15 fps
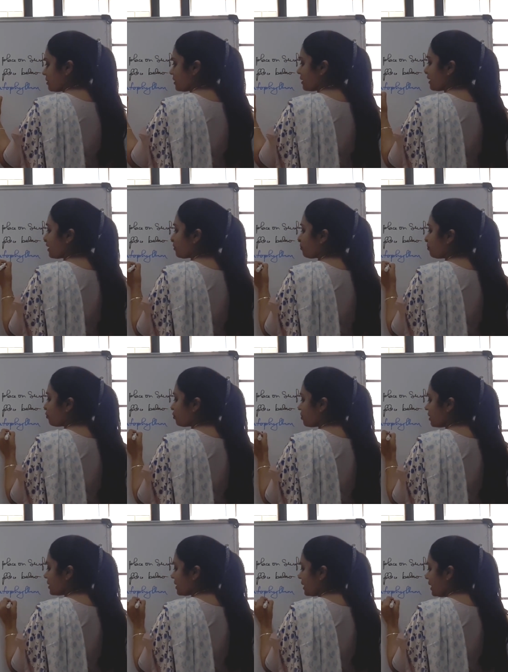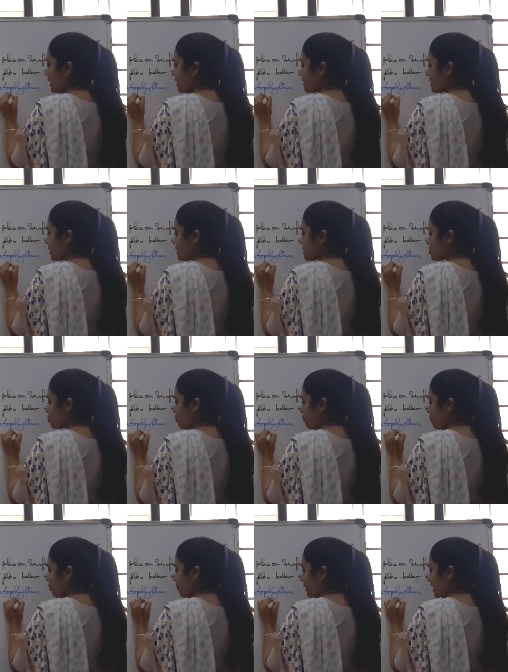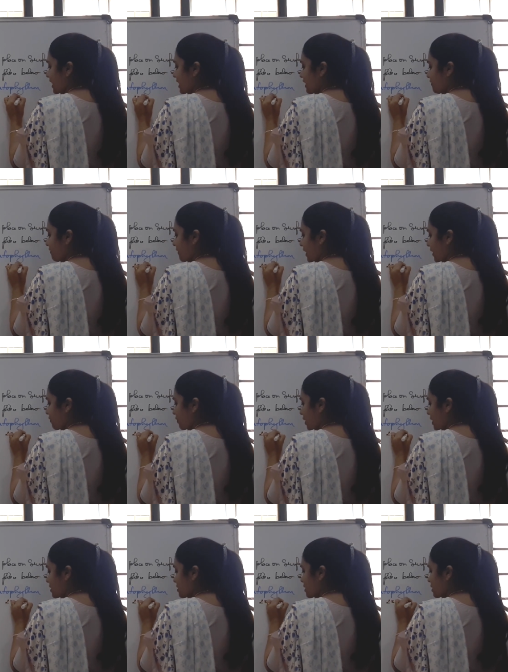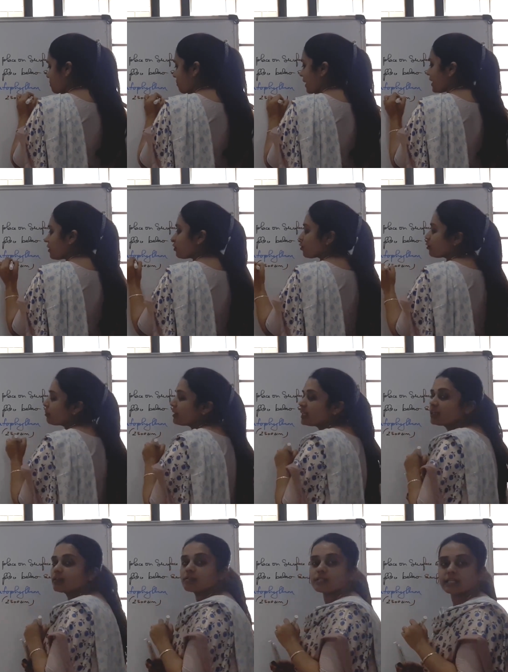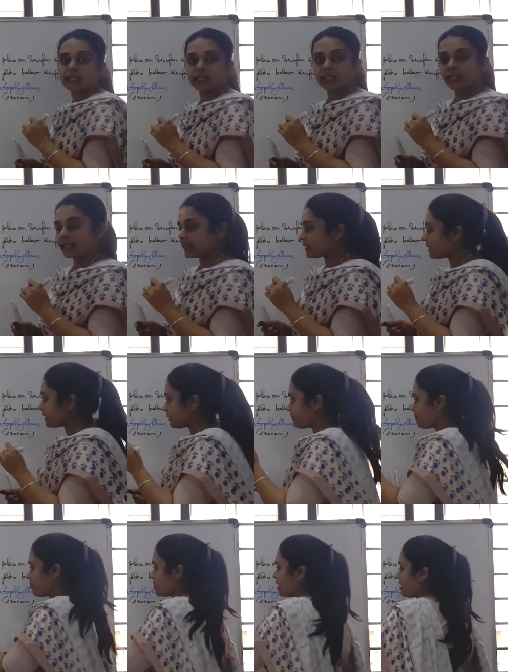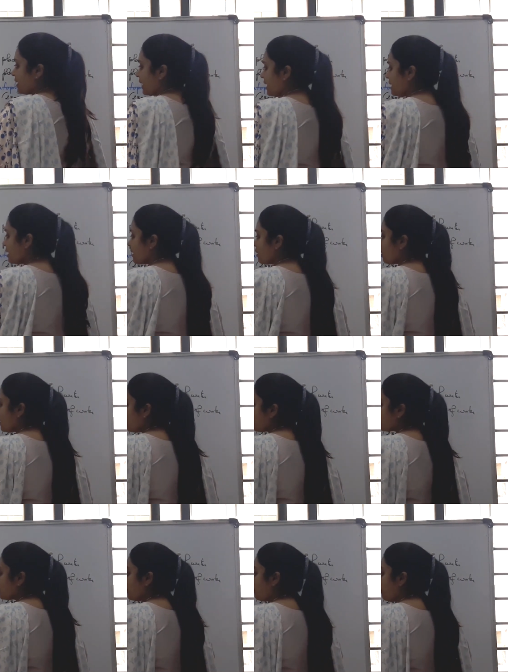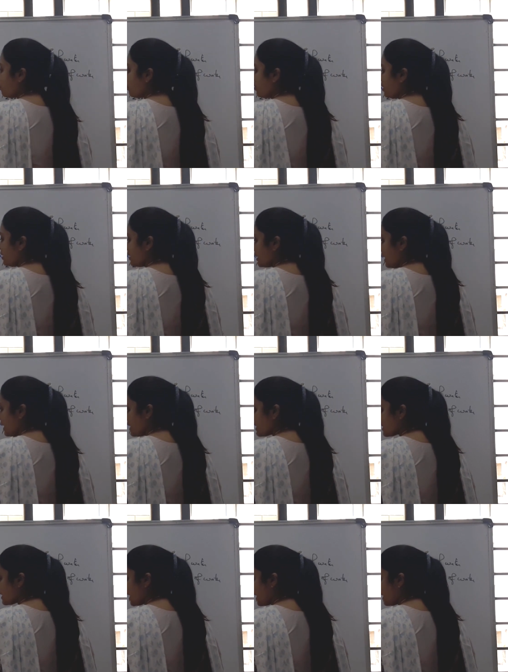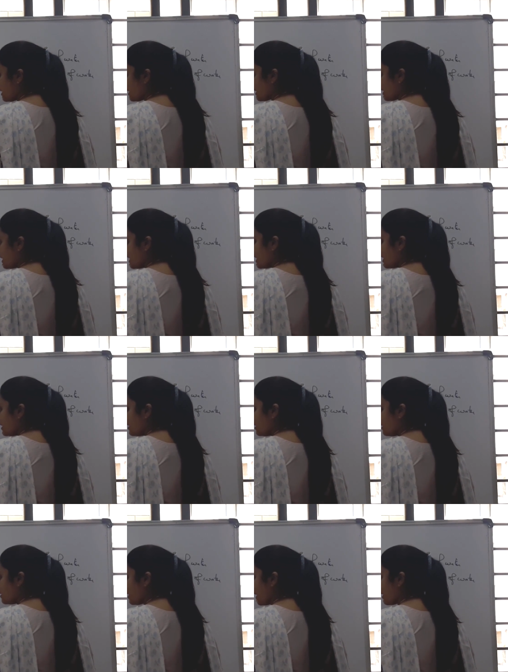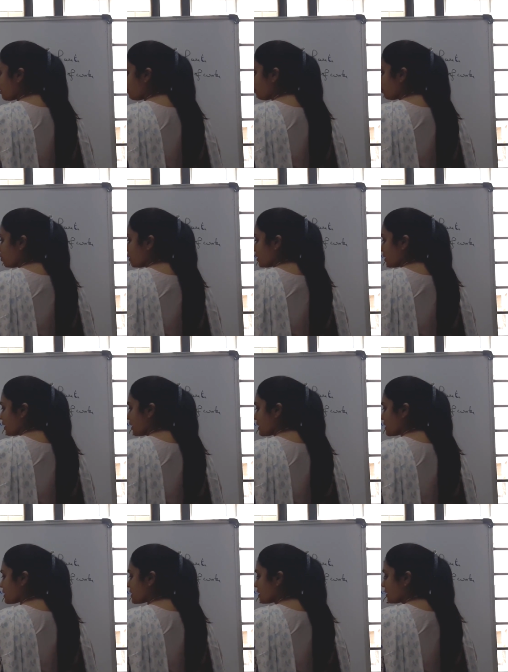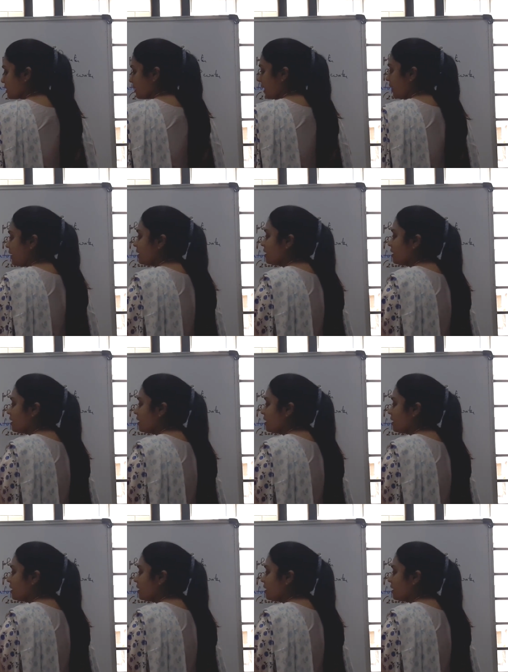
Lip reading: That pollen grain is of 2500 micrometers in length, right? The pollen grains are needle-like pollen grains, right?